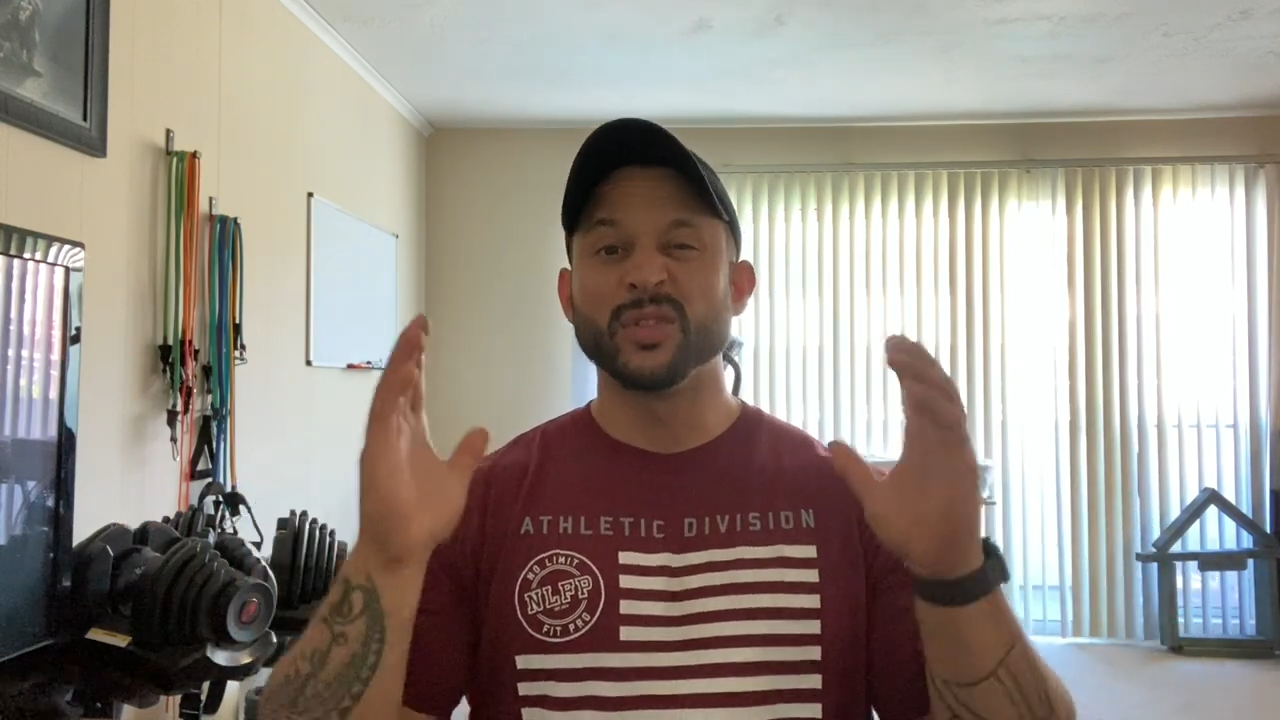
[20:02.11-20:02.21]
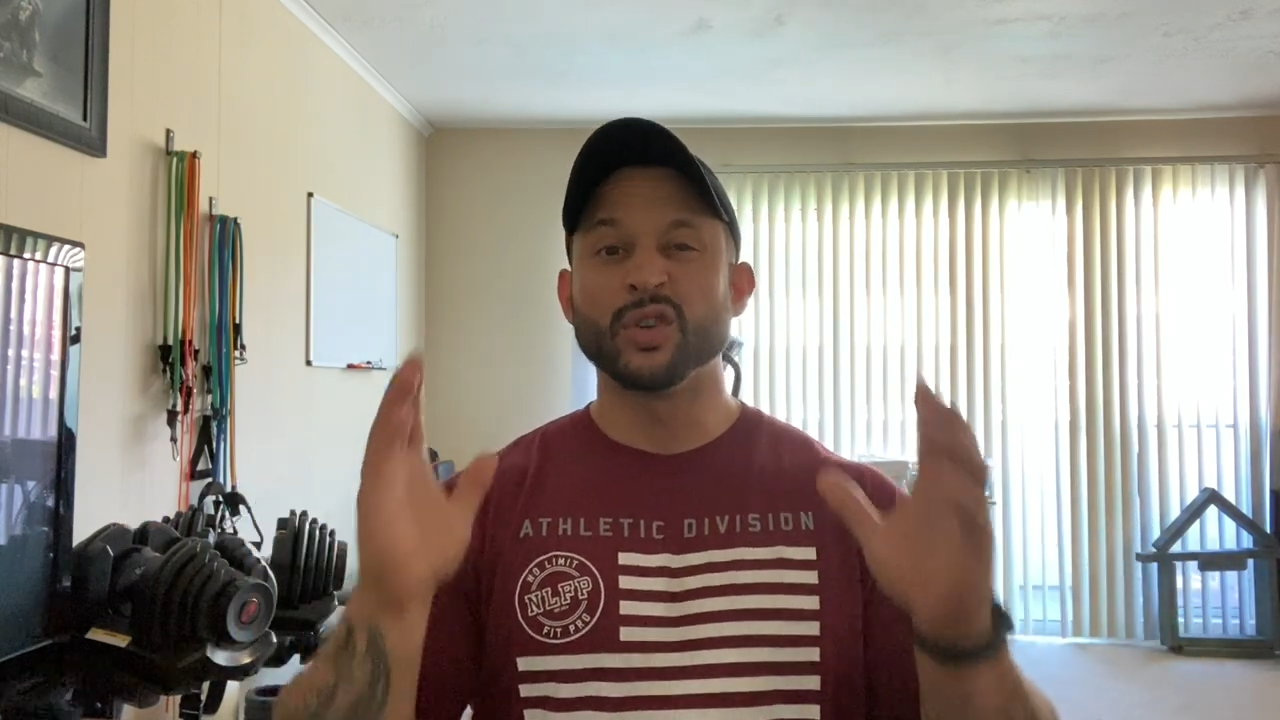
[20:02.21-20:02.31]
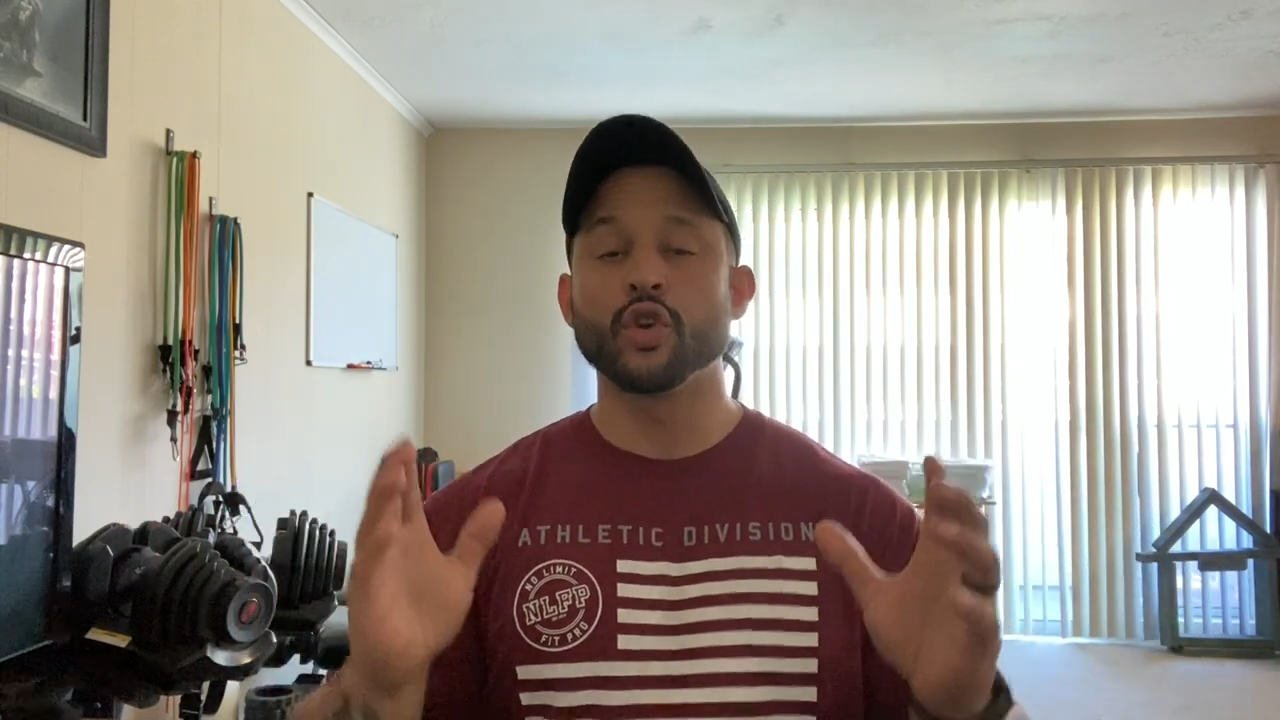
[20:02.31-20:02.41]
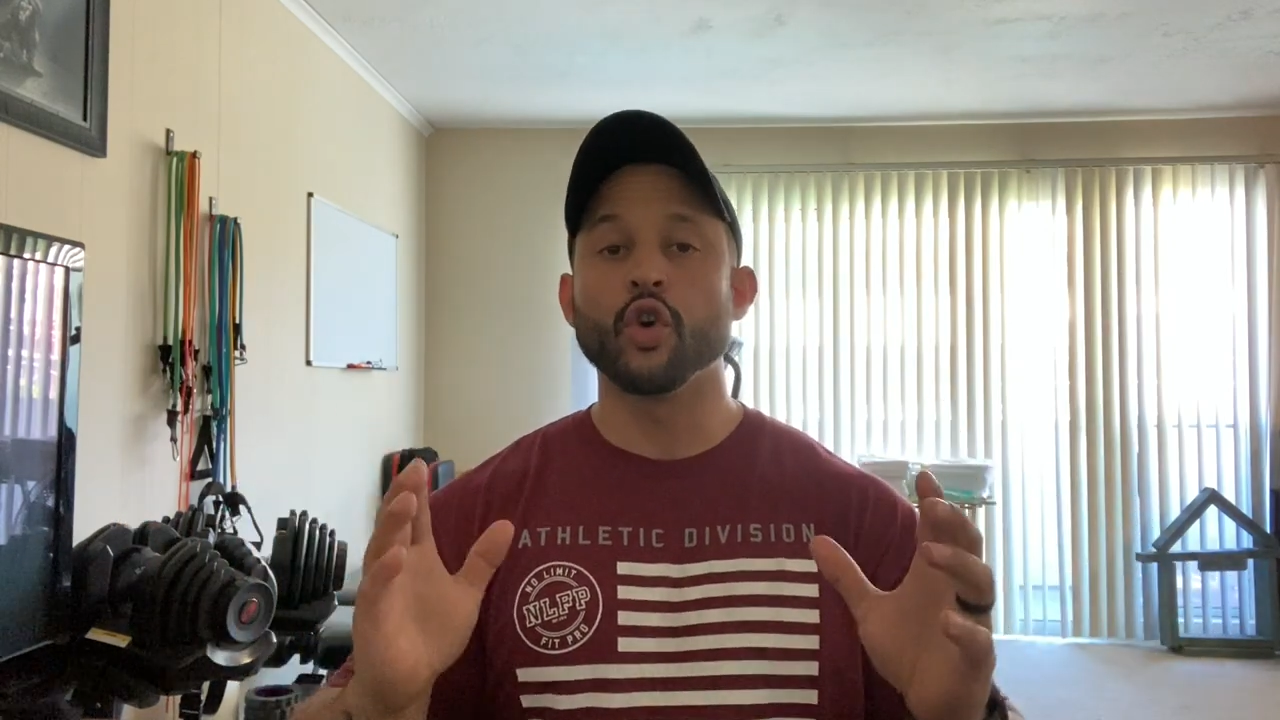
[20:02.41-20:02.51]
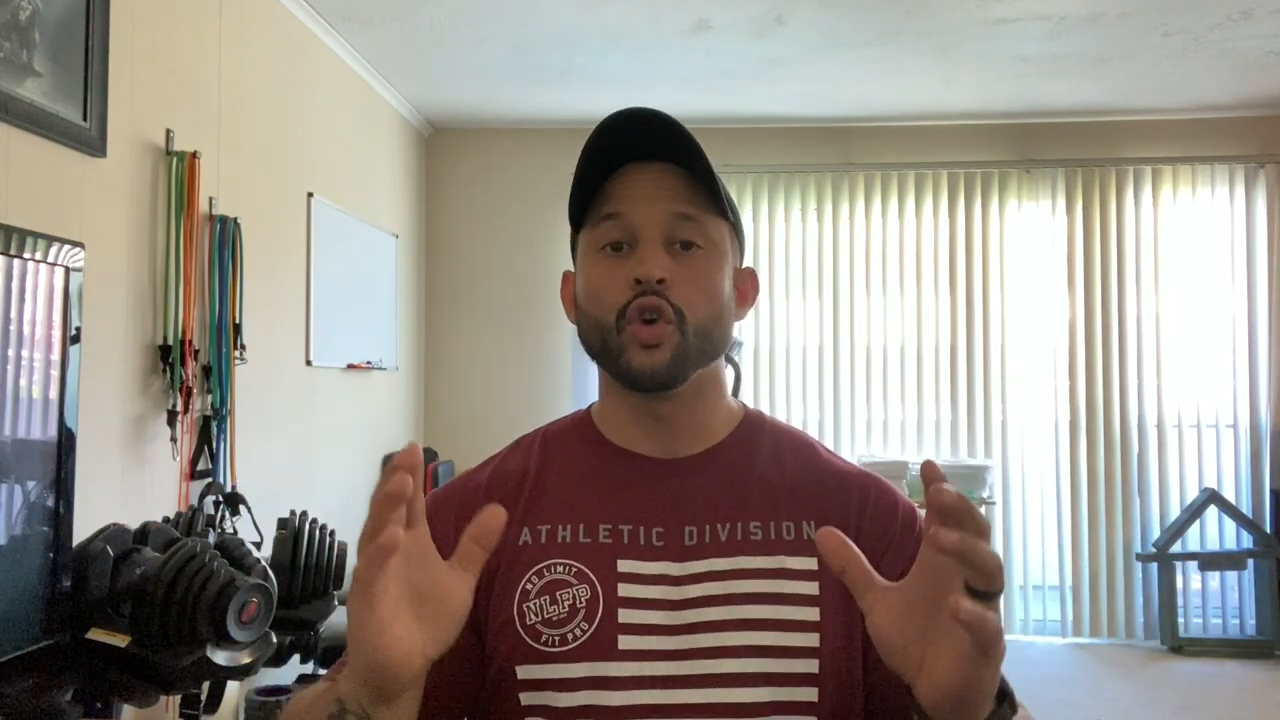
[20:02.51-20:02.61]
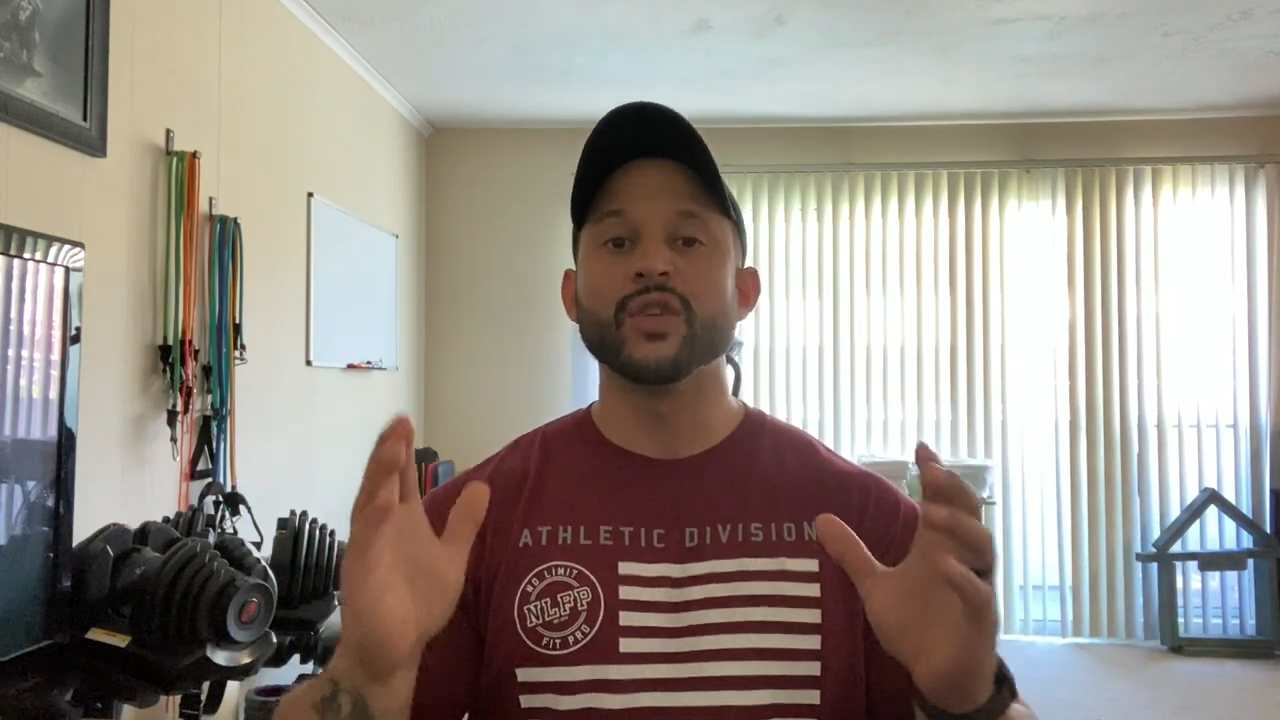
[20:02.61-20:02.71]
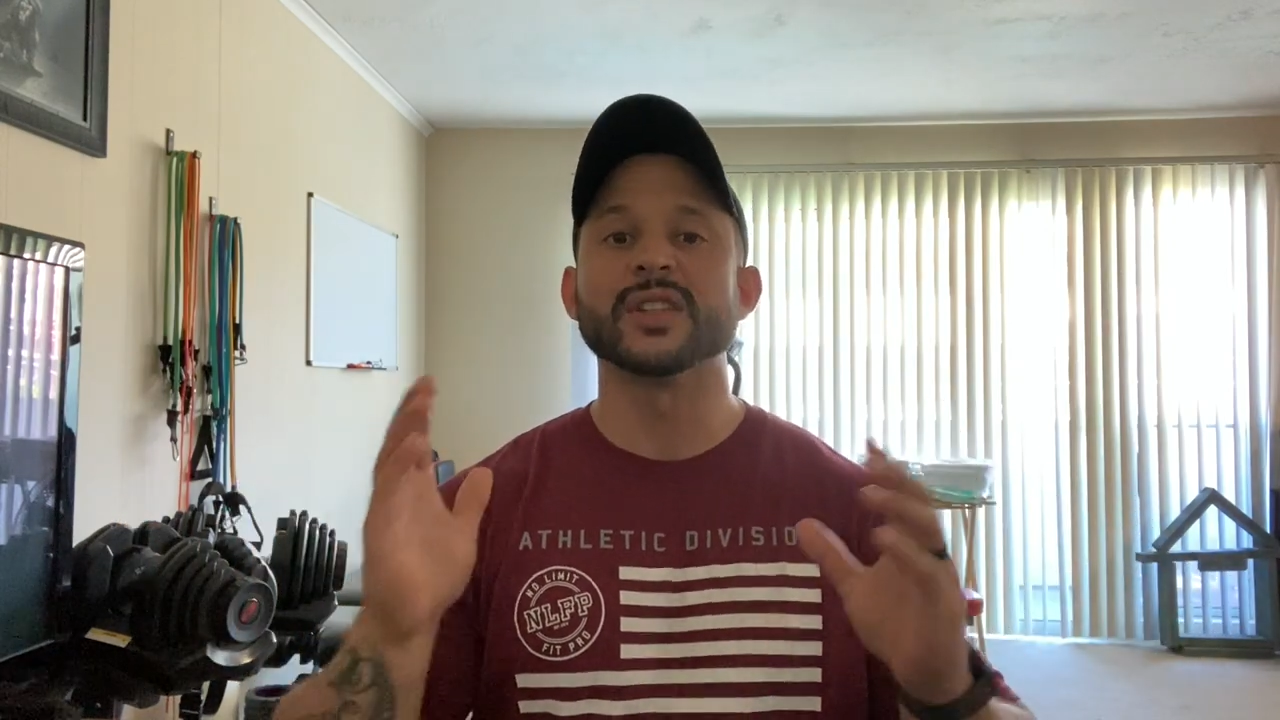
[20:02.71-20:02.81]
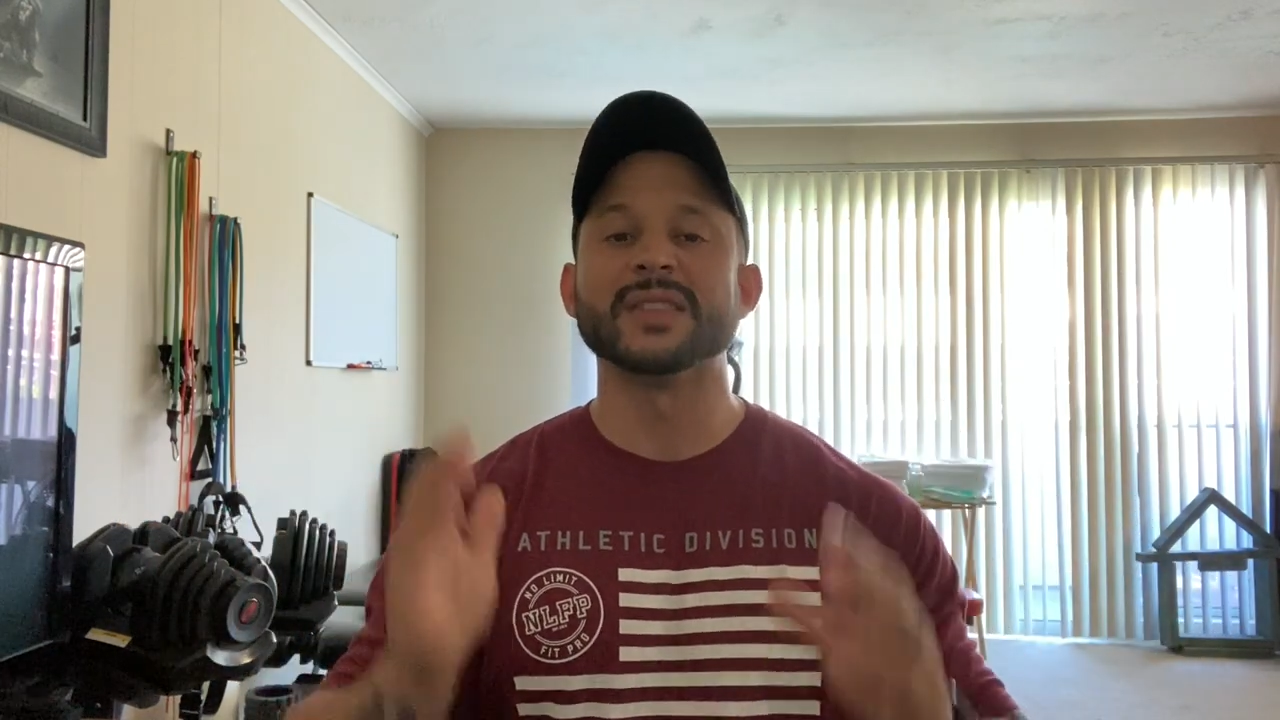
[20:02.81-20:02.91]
the goal is